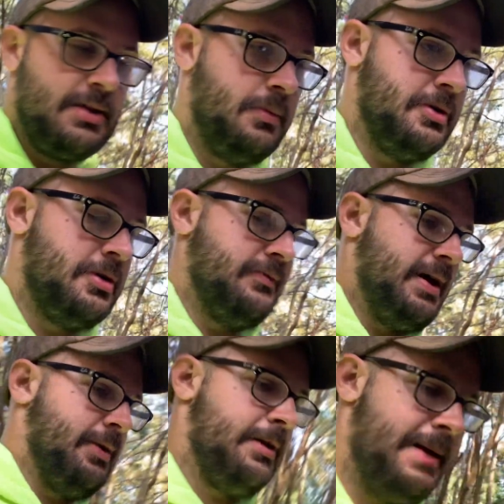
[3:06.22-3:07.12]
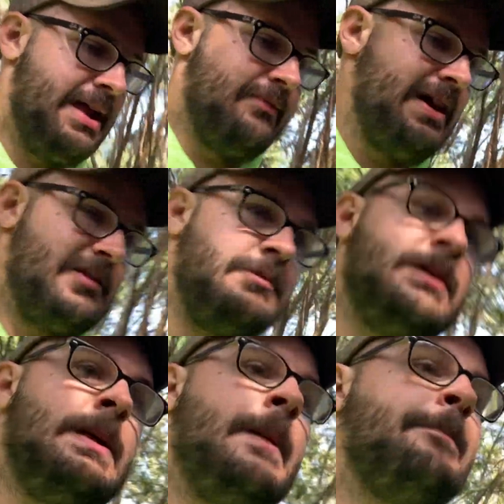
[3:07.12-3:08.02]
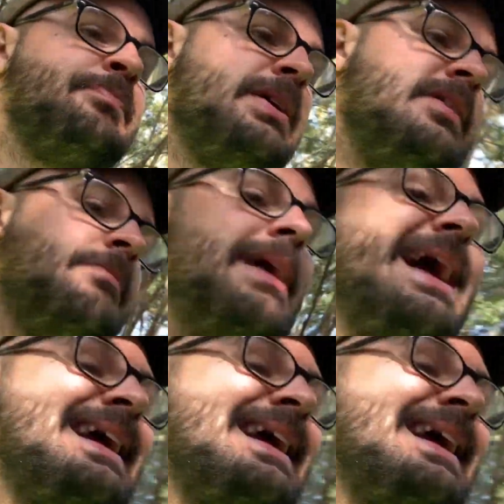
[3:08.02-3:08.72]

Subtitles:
wondering if that wasn't a bad investment. In the back, I